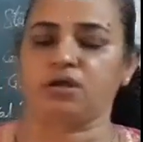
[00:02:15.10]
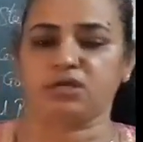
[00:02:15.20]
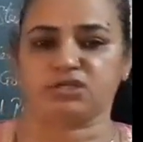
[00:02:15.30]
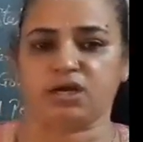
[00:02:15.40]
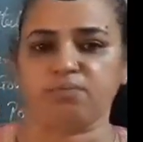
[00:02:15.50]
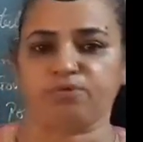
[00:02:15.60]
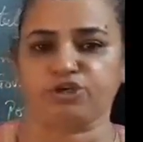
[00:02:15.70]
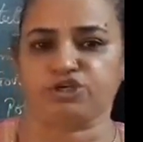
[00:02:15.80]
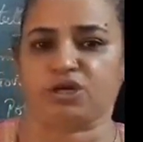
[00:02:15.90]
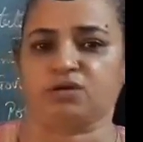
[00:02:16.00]
stand
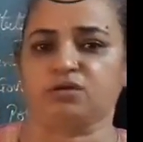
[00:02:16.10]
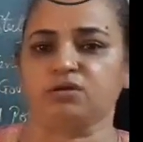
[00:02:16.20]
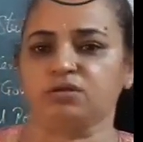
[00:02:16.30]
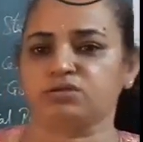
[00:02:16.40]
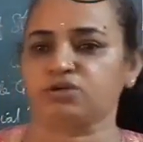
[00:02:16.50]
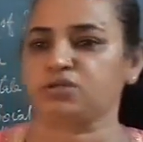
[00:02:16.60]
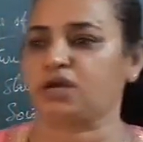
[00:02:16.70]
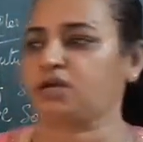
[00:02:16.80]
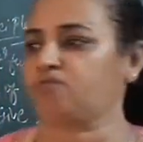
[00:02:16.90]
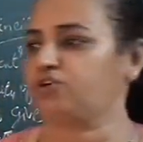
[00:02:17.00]
position, so
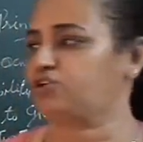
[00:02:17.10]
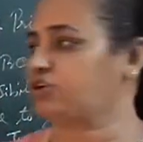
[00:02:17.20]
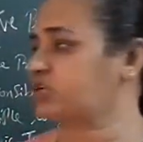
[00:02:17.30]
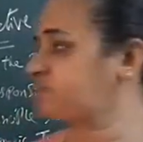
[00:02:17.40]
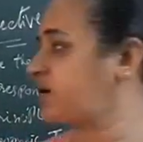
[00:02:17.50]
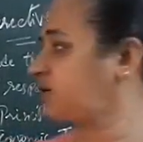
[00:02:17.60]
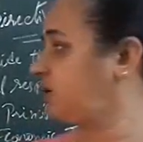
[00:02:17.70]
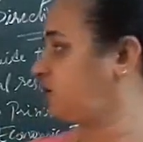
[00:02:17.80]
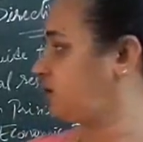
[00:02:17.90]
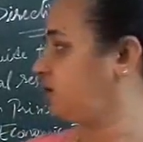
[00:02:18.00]
that we should respect
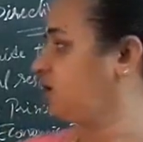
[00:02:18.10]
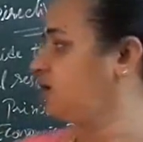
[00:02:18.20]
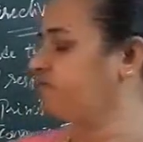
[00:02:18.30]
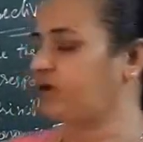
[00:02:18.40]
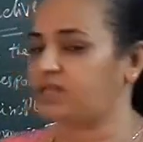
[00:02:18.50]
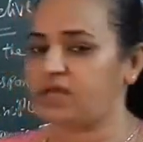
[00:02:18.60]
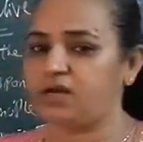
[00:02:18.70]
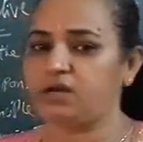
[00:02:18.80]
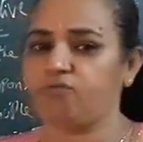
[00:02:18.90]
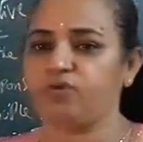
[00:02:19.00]
it,
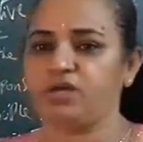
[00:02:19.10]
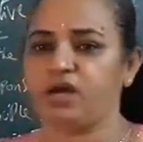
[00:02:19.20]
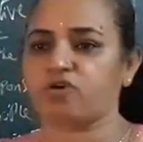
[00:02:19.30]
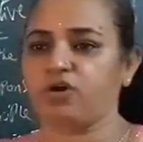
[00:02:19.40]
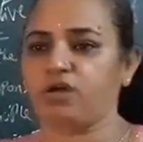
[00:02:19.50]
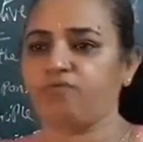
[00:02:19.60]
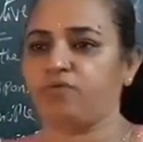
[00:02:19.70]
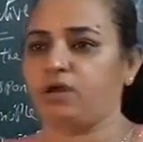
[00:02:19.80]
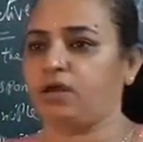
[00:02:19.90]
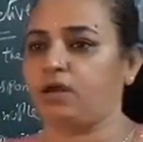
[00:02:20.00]
whether we are going
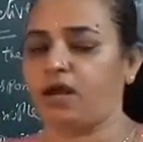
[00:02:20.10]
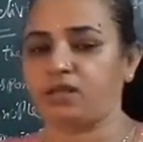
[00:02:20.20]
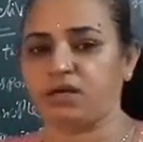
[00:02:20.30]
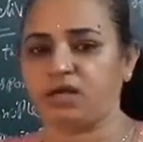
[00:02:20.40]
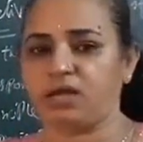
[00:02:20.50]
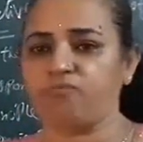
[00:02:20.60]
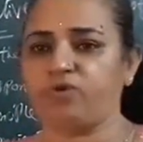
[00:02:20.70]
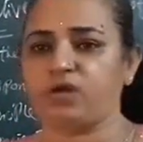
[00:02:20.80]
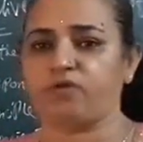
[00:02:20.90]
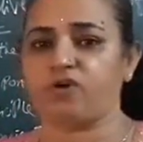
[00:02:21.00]
and at the time
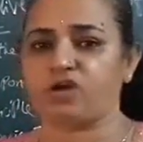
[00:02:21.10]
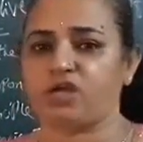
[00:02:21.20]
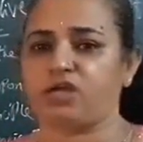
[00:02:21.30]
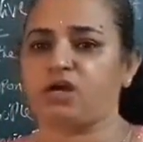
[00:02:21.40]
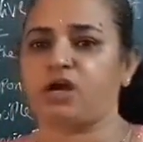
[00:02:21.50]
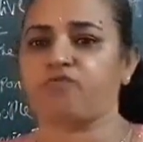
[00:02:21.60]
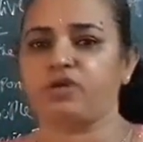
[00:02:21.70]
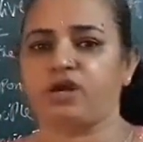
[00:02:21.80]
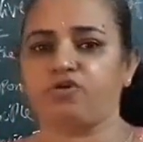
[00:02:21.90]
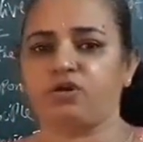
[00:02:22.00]
we are walking or
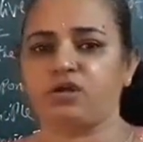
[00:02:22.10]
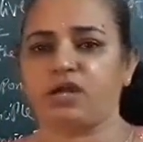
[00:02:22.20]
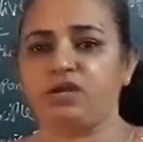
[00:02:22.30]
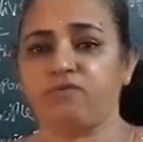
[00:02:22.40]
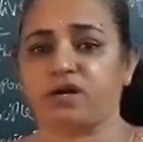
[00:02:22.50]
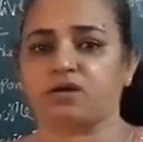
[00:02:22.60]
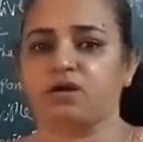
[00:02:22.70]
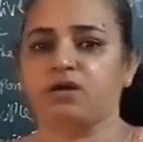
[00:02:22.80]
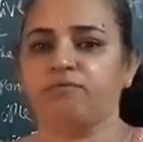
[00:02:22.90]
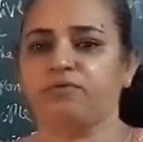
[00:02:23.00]
we are doing any work.
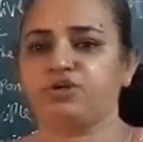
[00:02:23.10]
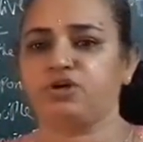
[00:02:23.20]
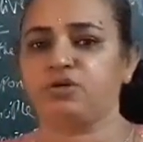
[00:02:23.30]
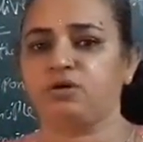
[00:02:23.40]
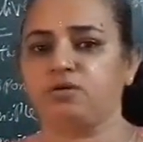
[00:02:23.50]
We should